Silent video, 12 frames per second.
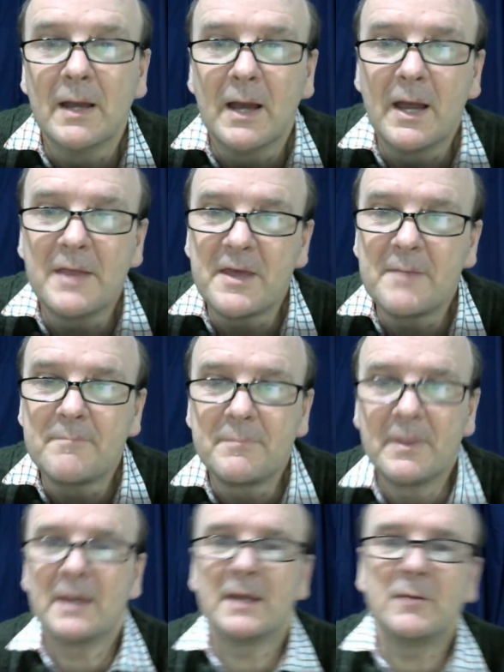Hi there,
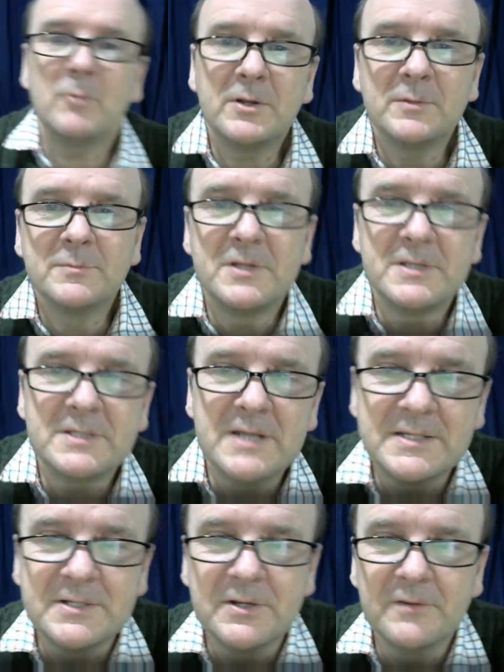and welcome to this
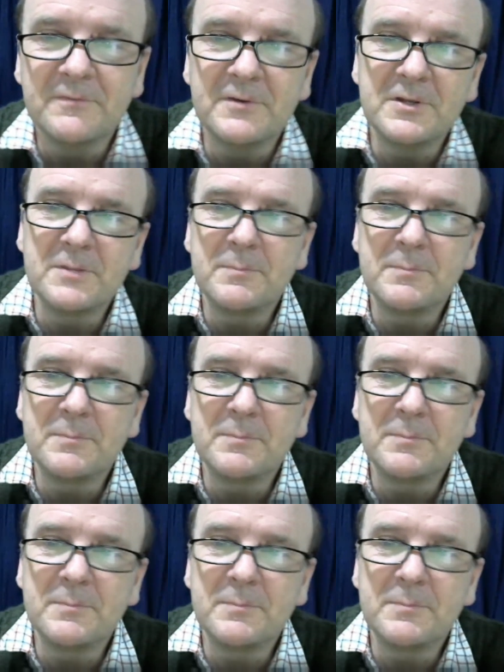lesson on Further